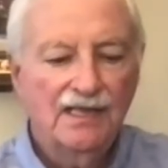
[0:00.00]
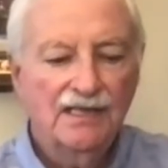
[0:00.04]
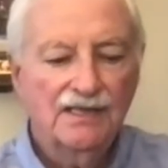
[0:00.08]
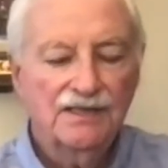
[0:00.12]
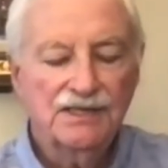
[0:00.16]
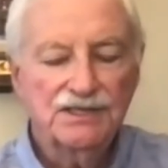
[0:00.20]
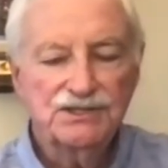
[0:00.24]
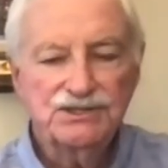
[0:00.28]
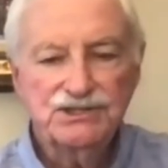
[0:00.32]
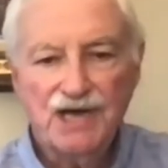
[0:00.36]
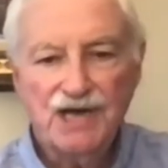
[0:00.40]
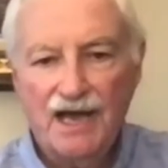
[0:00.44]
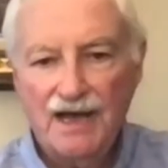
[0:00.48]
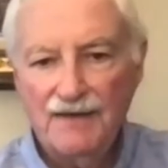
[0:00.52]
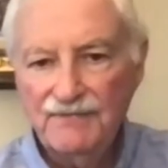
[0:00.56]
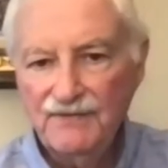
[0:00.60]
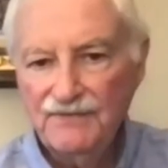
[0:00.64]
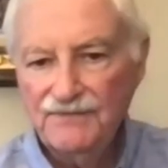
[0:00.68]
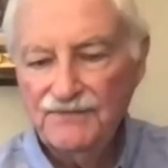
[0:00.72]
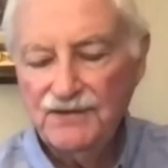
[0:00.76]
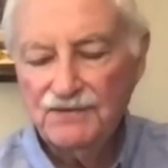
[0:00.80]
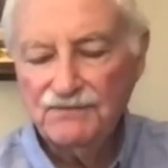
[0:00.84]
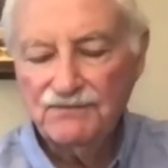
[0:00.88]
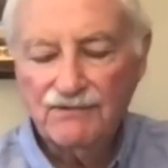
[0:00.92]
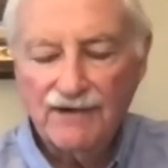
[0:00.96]
The job of
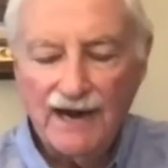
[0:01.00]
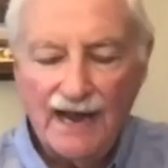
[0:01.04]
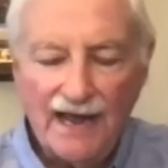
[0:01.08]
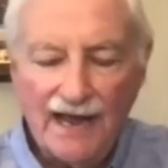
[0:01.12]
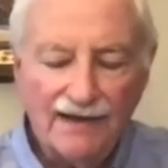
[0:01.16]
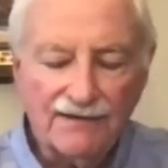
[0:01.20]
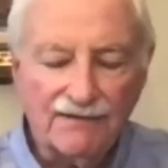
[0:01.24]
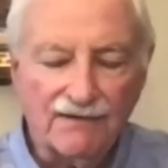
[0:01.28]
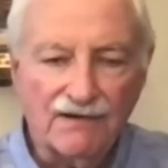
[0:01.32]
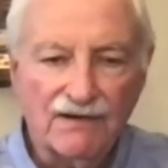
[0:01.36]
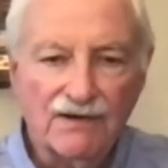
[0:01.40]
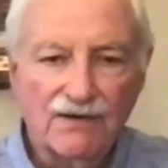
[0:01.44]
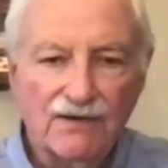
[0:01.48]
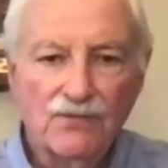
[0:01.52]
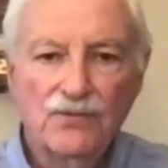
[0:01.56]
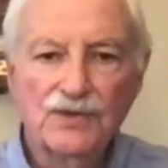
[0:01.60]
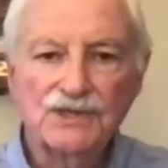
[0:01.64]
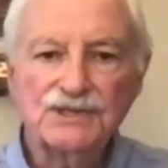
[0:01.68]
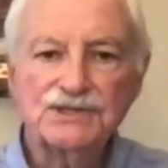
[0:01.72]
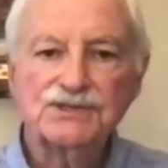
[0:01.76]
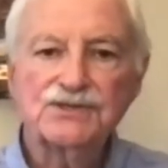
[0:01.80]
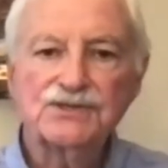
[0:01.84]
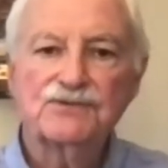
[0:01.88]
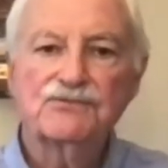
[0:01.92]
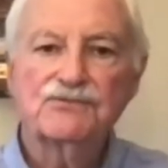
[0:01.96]
the ratter
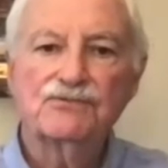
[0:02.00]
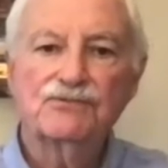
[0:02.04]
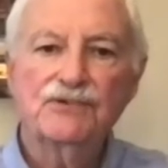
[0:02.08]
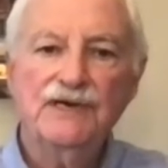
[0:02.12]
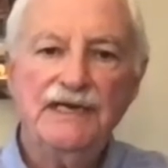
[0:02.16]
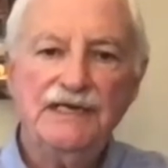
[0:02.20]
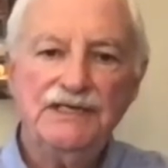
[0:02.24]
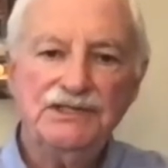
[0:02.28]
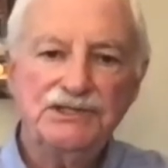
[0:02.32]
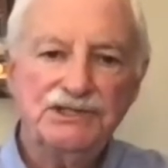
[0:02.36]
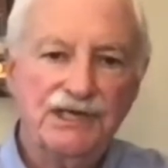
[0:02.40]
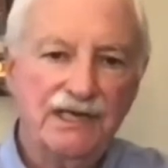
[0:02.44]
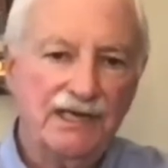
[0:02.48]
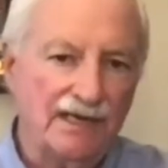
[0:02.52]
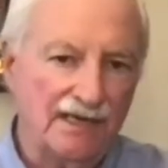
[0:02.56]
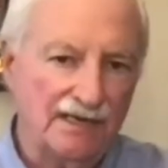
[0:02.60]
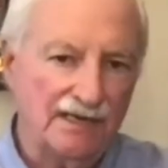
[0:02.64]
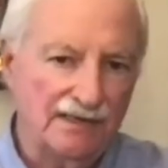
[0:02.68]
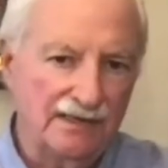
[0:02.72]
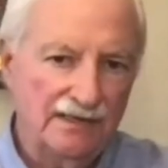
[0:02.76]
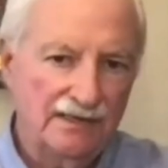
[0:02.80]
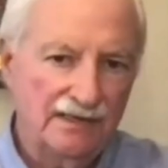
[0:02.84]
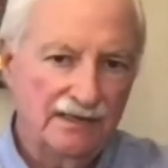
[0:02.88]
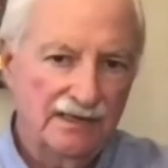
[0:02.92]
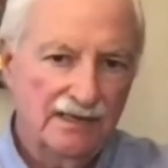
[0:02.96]
was to reach
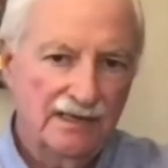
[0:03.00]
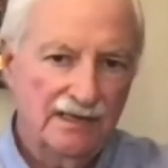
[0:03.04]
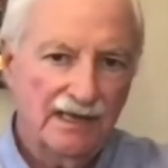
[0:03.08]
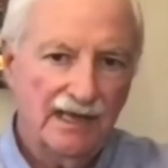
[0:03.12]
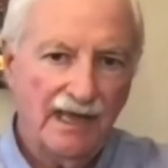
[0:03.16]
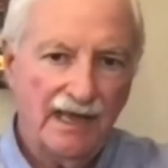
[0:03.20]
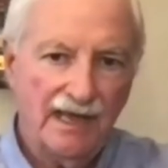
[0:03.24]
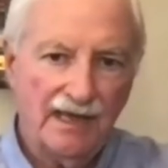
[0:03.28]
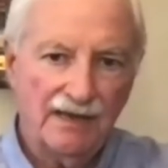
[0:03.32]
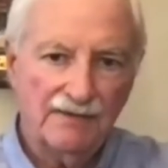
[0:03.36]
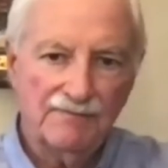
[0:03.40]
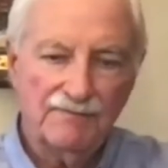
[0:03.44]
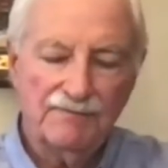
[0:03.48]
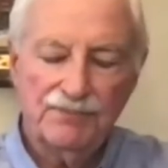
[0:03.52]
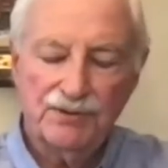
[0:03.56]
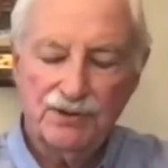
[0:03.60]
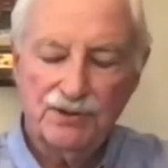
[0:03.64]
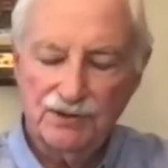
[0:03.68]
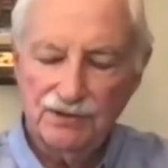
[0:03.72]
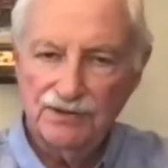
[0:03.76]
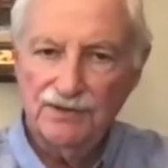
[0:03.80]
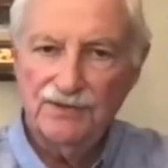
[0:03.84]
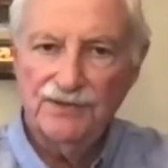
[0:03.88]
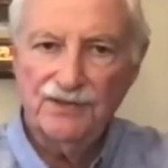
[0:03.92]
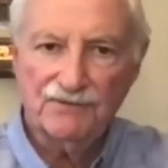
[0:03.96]
in and
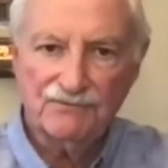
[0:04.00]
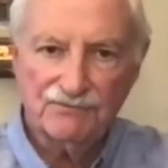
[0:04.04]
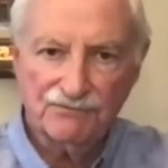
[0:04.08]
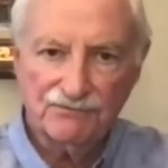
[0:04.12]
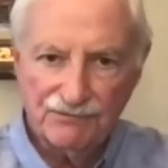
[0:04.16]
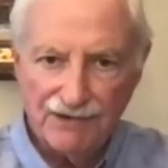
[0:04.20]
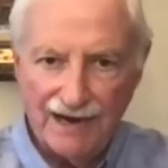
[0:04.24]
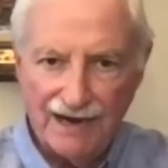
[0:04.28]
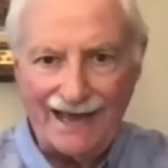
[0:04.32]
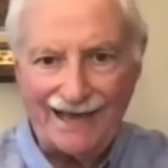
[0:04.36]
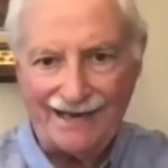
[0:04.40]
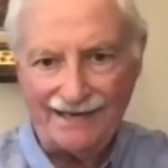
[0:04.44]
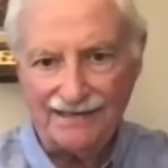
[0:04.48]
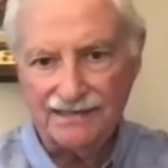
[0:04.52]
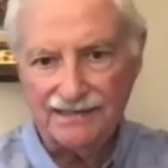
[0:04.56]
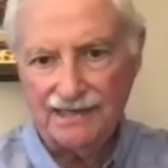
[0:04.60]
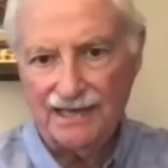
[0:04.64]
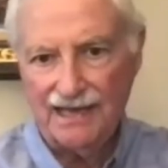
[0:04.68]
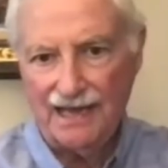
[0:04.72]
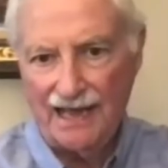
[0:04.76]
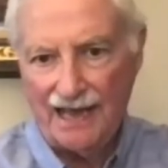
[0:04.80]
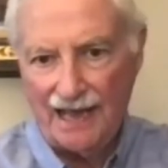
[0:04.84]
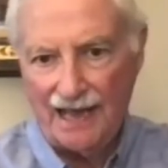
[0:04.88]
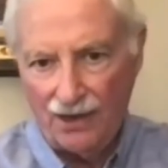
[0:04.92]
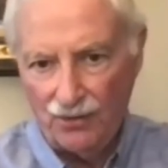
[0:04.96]
pull the rat
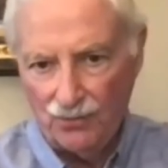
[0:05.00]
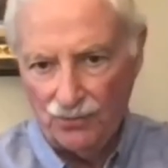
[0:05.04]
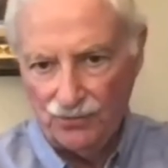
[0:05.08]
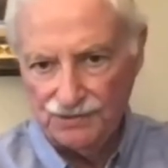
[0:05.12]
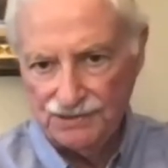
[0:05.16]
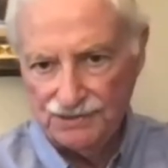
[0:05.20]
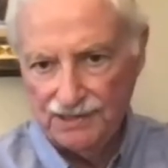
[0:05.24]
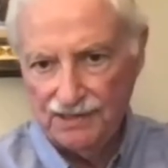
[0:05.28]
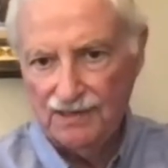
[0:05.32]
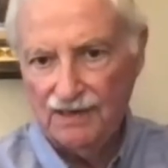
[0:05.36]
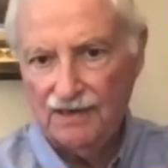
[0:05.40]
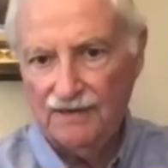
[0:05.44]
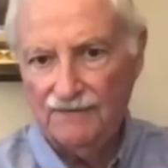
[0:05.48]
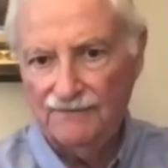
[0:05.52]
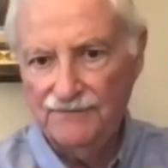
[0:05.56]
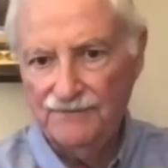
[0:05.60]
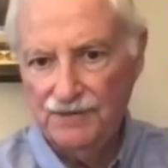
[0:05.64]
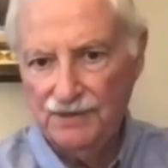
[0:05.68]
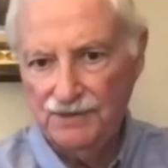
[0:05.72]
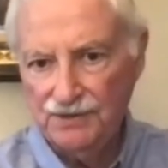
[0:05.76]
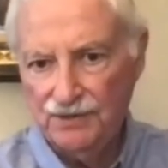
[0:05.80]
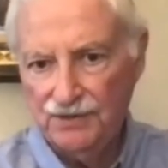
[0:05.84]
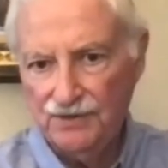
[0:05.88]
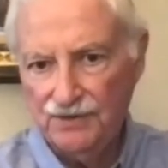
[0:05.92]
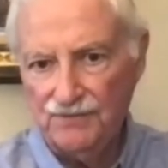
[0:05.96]
out of the
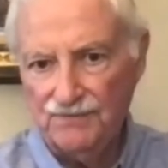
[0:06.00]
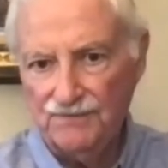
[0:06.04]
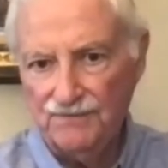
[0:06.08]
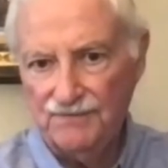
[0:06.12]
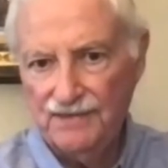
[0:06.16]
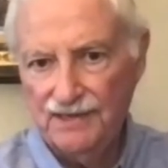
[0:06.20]
loom.